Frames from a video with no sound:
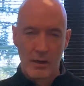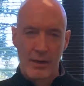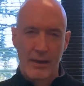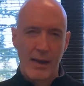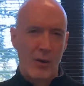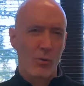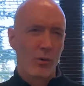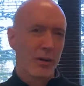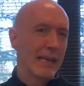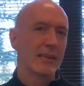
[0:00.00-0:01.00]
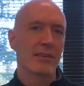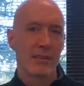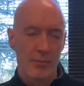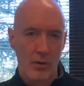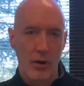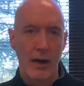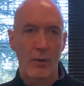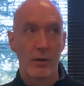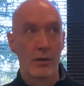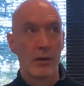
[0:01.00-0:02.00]
and how relationships are, how
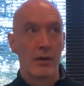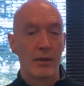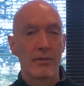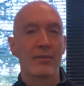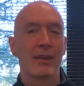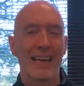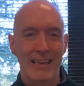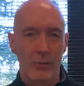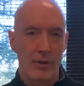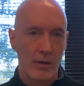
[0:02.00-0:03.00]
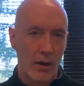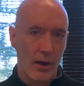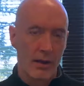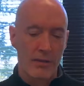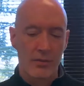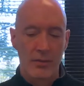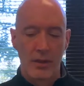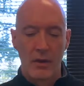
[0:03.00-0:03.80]
it is connecting with the audience,